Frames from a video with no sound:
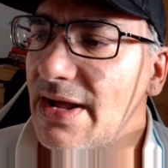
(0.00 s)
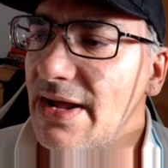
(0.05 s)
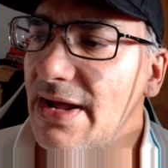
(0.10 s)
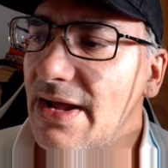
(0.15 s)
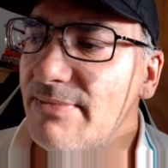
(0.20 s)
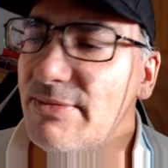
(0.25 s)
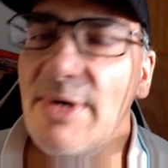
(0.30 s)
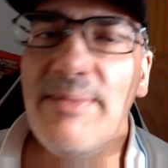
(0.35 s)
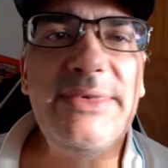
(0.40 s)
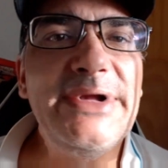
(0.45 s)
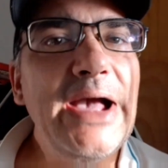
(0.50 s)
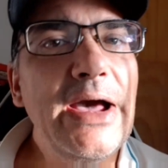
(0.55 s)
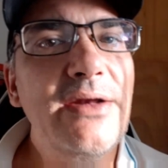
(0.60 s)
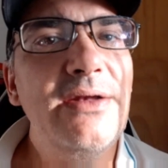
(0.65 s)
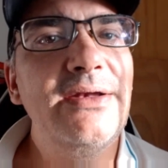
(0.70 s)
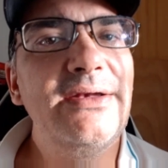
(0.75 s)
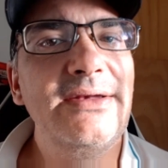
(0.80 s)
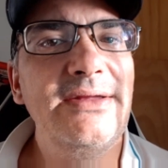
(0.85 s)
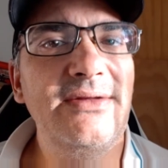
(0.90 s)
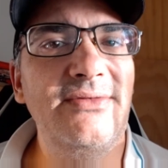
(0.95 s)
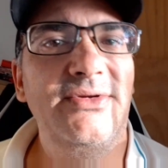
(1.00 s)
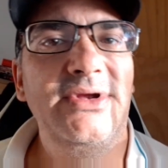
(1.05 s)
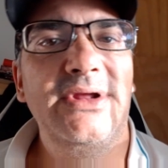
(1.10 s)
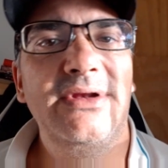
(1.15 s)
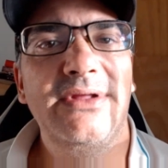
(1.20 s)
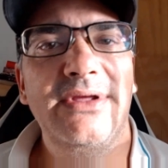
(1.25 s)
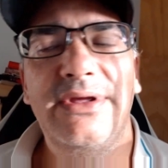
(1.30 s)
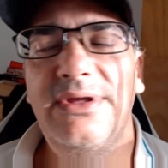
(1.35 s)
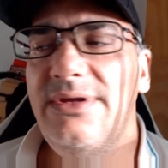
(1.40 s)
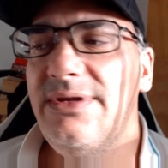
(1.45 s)
I'm currently
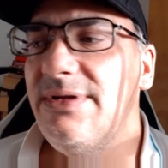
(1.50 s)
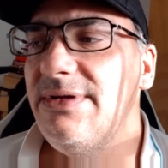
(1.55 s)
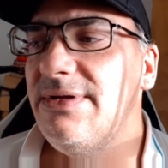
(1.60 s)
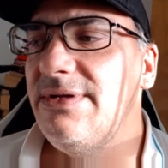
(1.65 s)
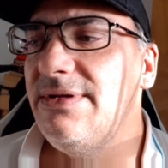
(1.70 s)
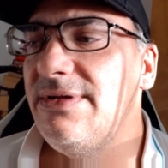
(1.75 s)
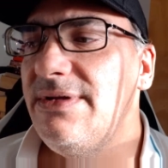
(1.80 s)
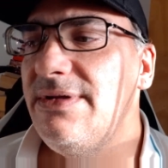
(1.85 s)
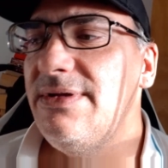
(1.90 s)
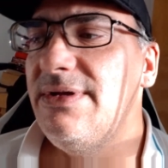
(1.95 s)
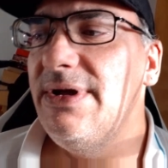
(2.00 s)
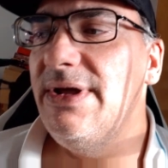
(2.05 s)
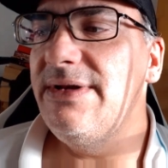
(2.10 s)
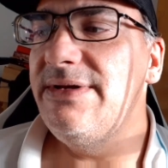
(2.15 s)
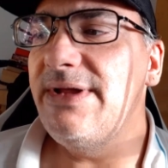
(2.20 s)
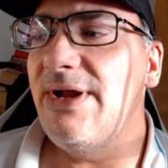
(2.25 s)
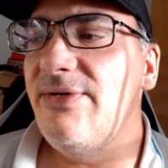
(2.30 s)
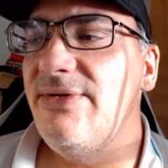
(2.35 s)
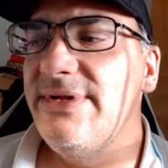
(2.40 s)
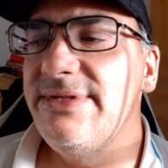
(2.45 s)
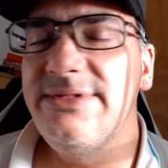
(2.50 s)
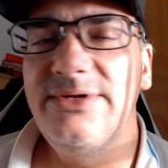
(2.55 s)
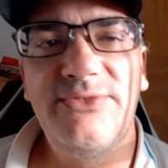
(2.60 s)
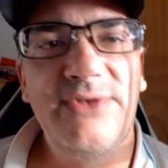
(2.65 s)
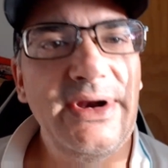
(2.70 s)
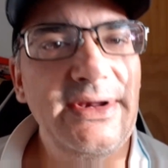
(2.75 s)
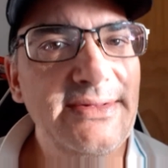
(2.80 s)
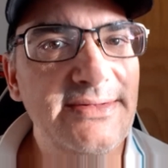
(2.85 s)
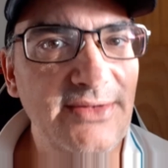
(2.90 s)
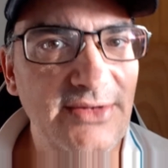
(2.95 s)
reading Darius the
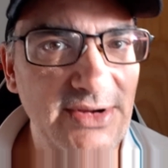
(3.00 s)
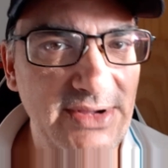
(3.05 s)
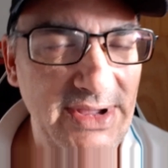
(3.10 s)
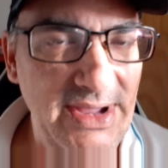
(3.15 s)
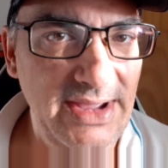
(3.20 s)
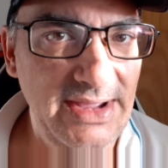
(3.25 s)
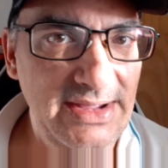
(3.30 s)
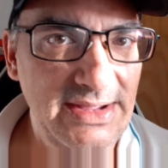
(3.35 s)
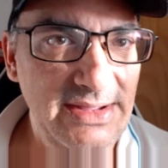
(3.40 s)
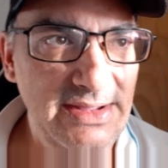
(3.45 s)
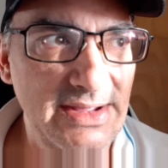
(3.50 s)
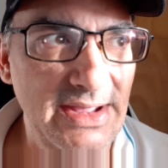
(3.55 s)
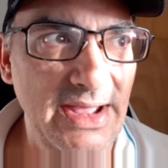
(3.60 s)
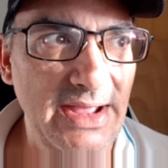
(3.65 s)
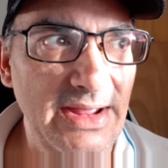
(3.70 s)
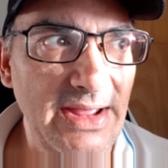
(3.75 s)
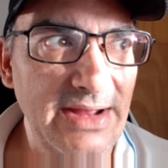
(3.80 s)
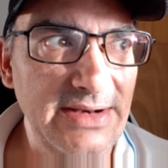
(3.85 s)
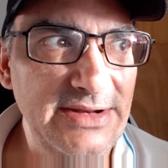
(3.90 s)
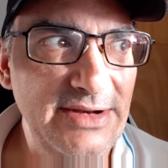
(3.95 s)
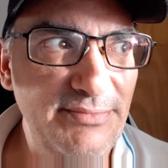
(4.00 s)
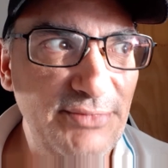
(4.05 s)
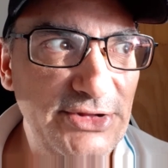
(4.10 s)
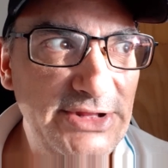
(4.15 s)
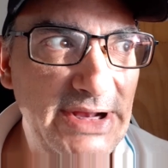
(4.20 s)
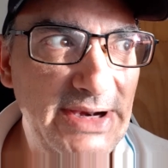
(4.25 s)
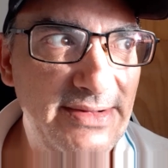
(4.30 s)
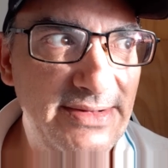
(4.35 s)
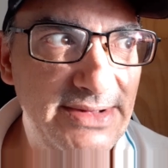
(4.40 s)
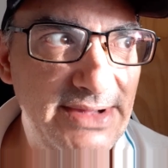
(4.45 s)
Great Is Not Okay. I did put
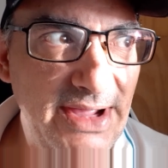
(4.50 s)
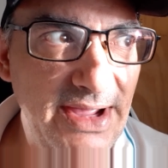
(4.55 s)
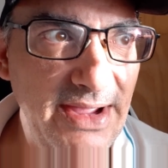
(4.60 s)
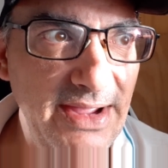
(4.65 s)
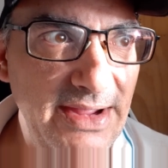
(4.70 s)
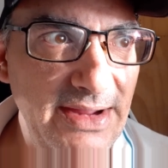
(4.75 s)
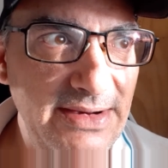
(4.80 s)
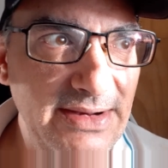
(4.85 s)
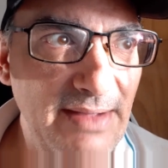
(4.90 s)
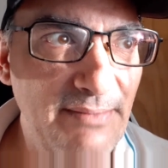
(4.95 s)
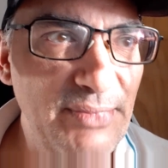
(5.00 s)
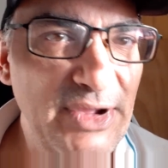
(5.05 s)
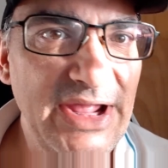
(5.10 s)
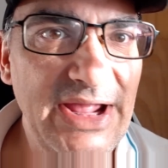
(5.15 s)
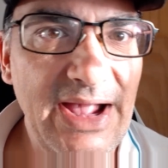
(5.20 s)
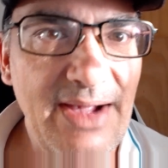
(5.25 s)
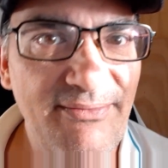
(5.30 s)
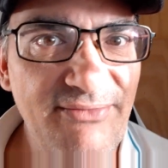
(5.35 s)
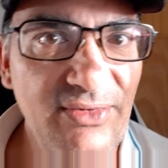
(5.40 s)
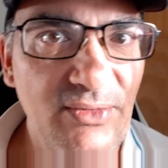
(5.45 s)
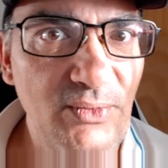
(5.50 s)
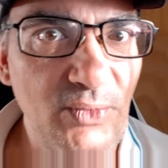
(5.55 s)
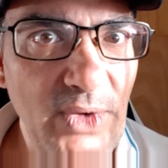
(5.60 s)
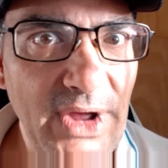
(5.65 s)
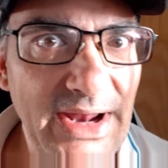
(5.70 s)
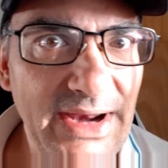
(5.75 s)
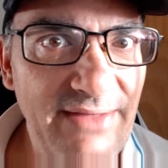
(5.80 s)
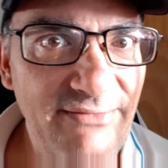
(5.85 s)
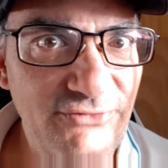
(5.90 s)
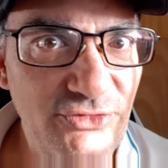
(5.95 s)
that aside. I'm picking up from
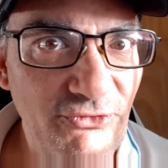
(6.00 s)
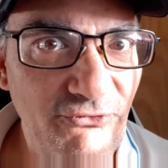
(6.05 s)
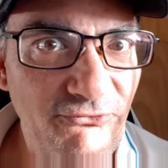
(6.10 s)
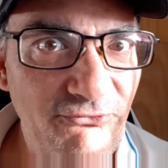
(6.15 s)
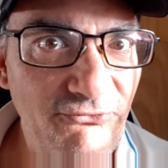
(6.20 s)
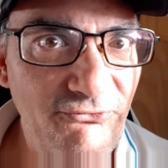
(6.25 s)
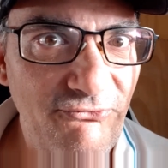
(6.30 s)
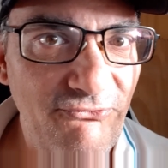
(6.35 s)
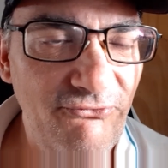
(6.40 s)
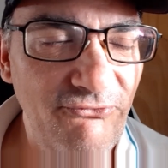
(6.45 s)
where I left off.